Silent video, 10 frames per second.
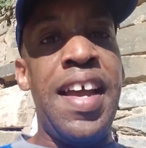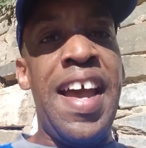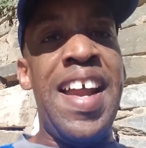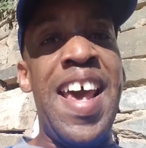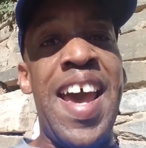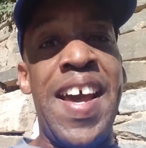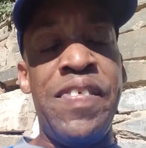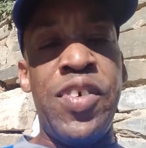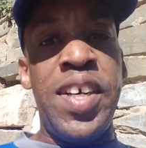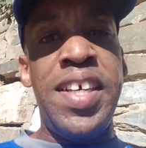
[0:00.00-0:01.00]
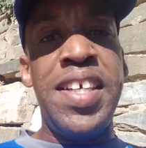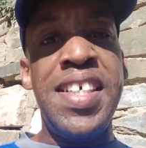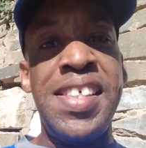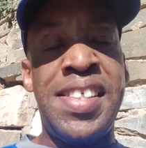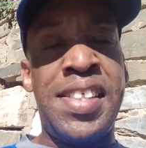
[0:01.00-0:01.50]
And every
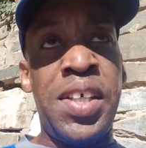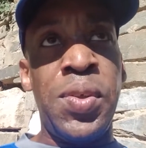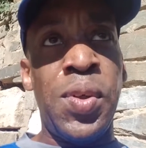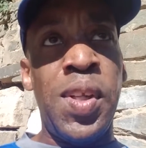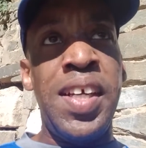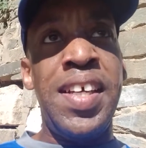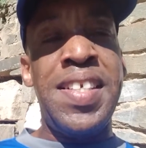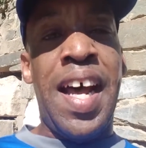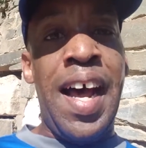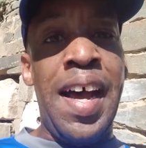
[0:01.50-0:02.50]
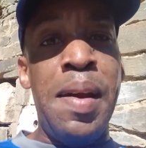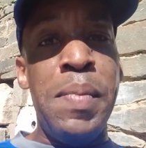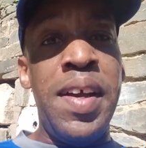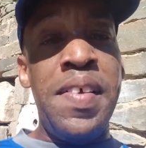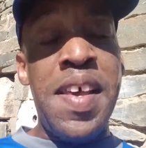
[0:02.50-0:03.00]
single time
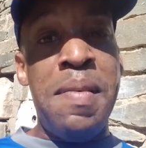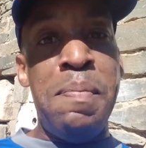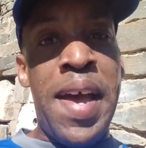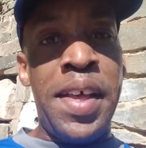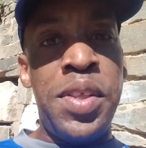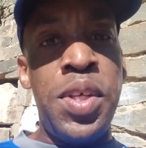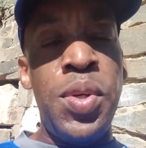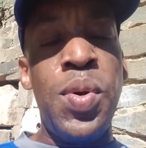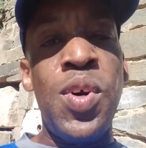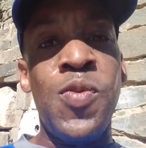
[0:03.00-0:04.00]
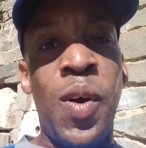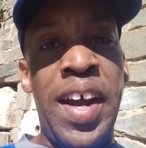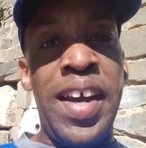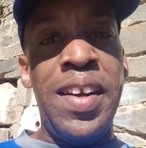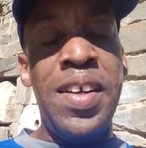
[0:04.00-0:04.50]
that Matthew
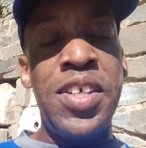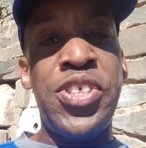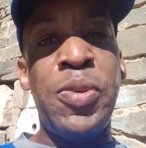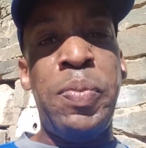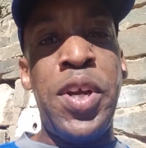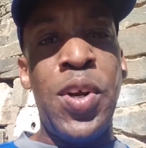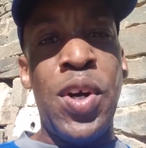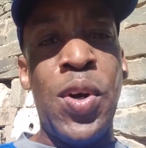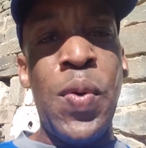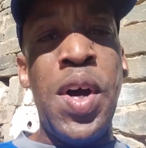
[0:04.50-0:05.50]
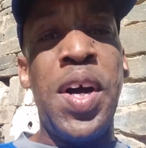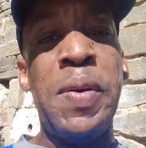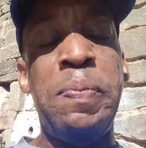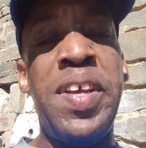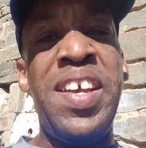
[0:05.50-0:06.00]
Ryan Shapiro
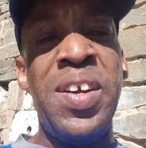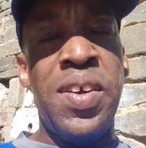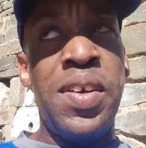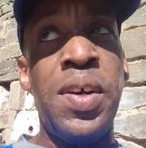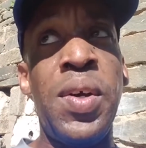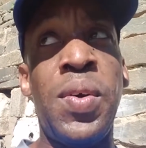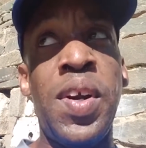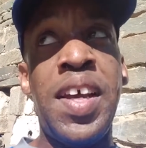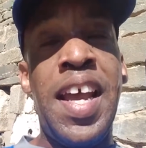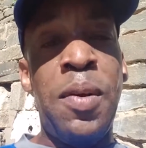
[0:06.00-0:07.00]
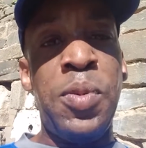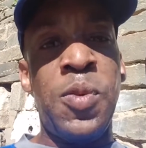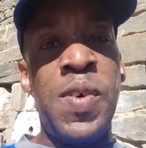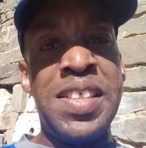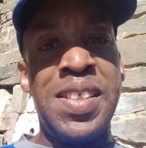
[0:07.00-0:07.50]
appeared on a Capitol
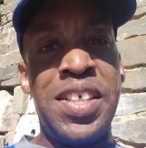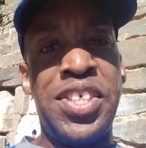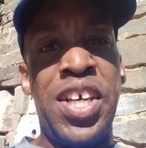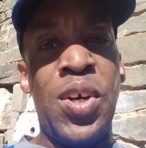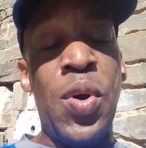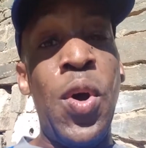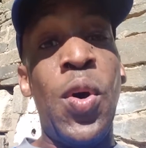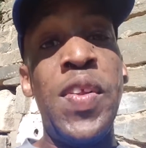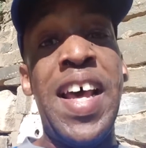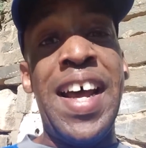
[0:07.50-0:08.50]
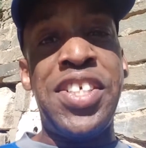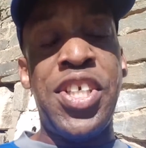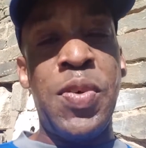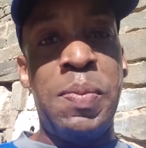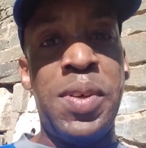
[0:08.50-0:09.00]
Wrestling show, on that
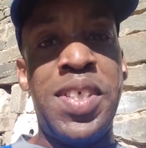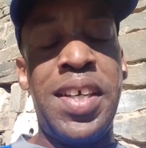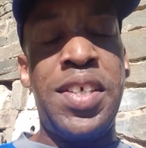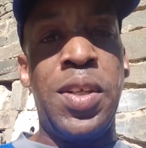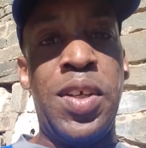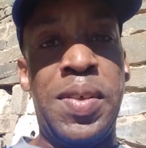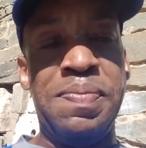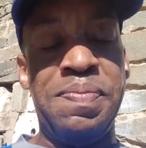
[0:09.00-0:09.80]
show in particular,